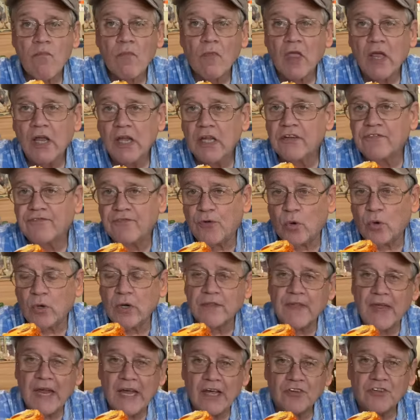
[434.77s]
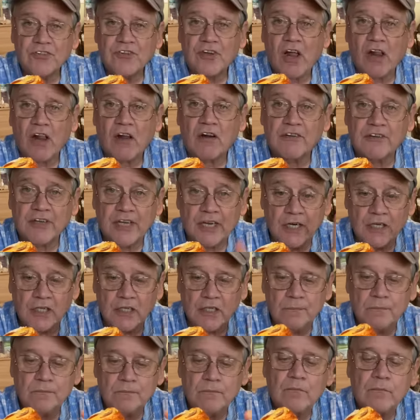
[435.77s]
is $40,000 and
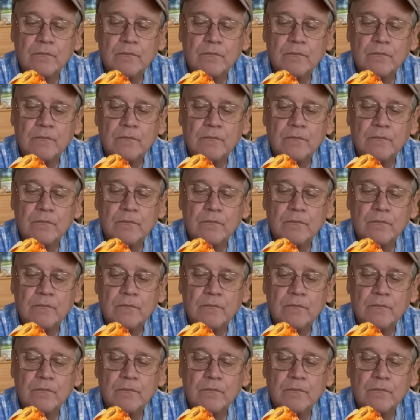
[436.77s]
up.